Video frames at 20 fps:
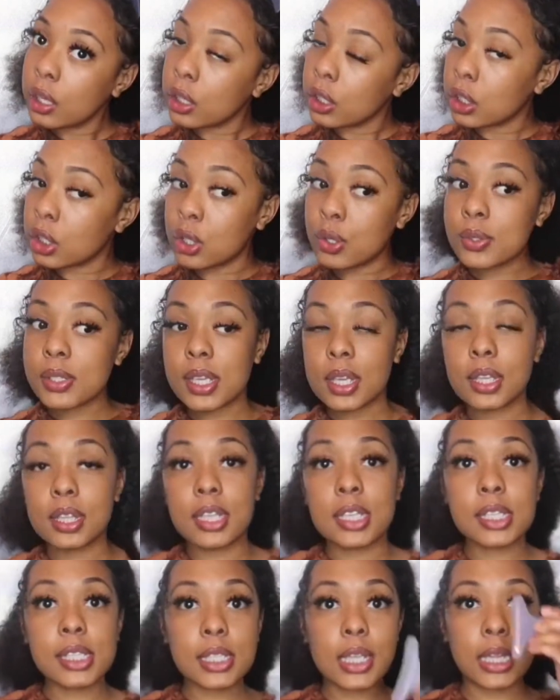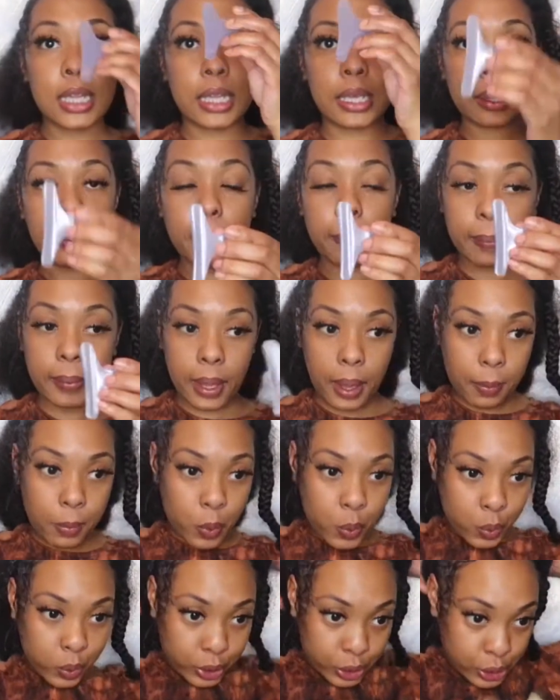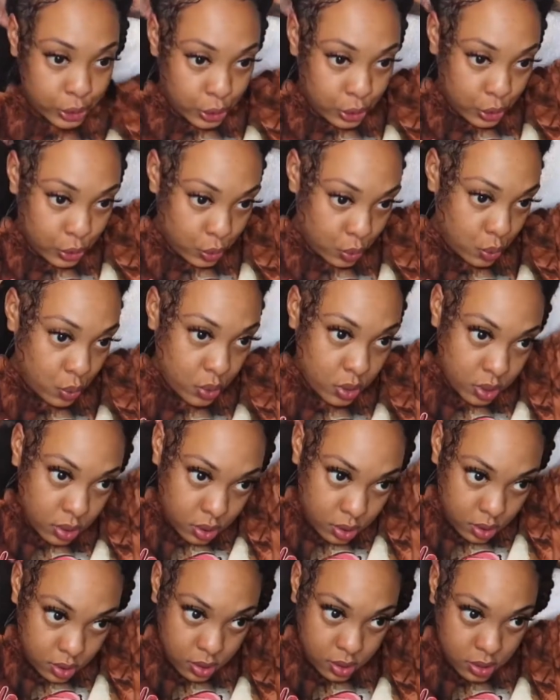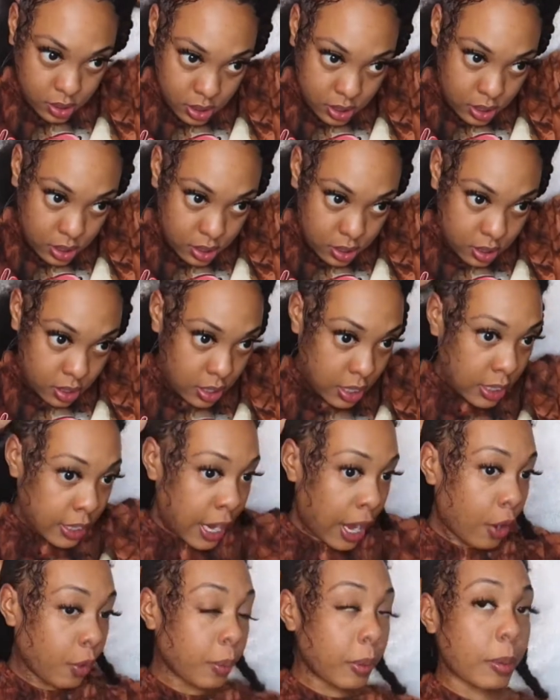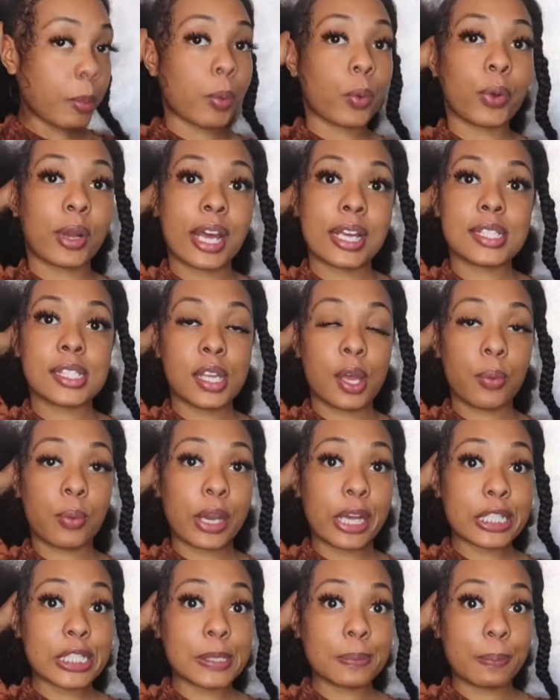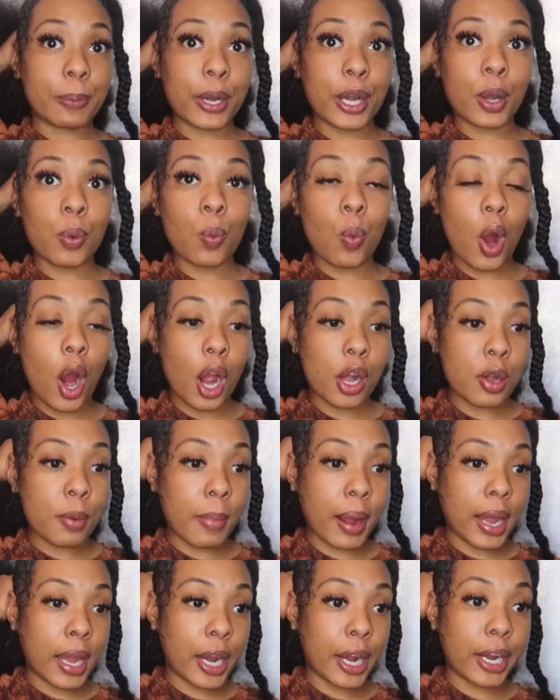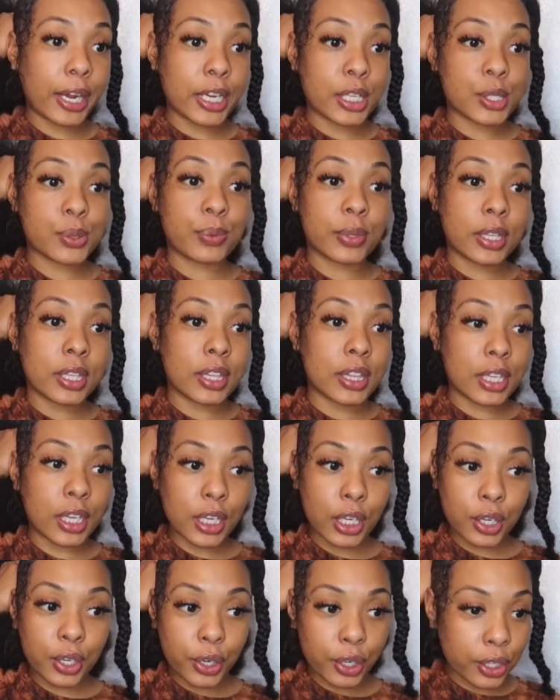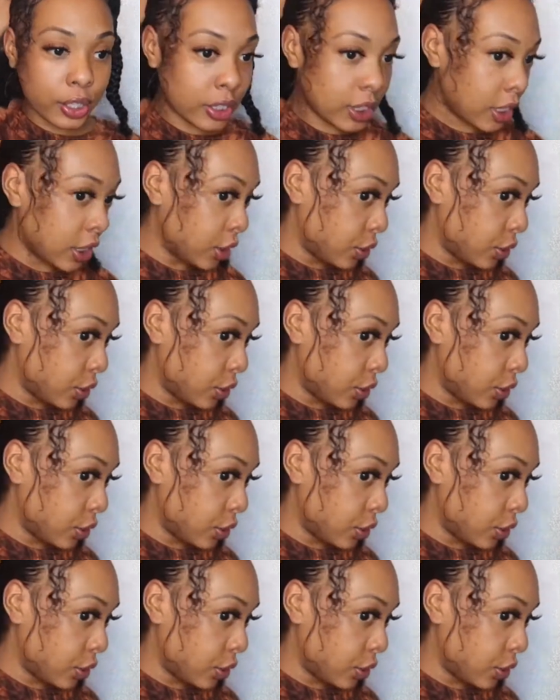Using this clip, I'm going to, now remember when I said when I spray water, my hair gets really thick and curly.